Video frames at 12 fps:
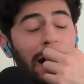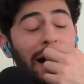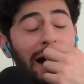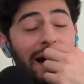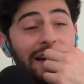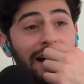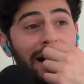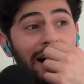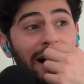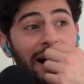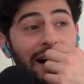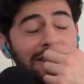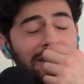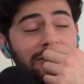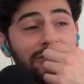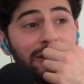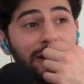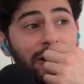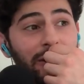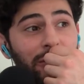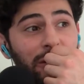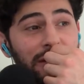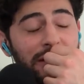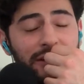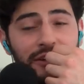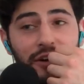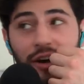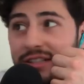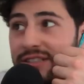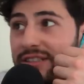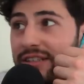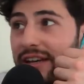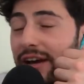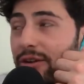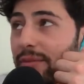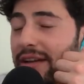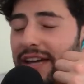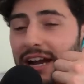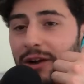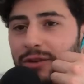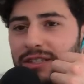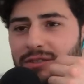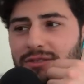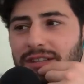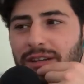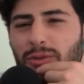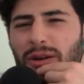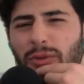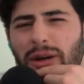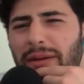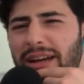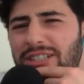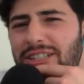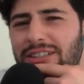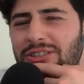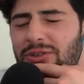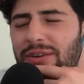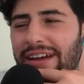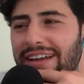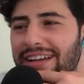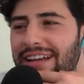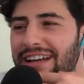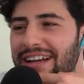Yeah. I just a year ago I just counted my calories and was like, what am I actually doing?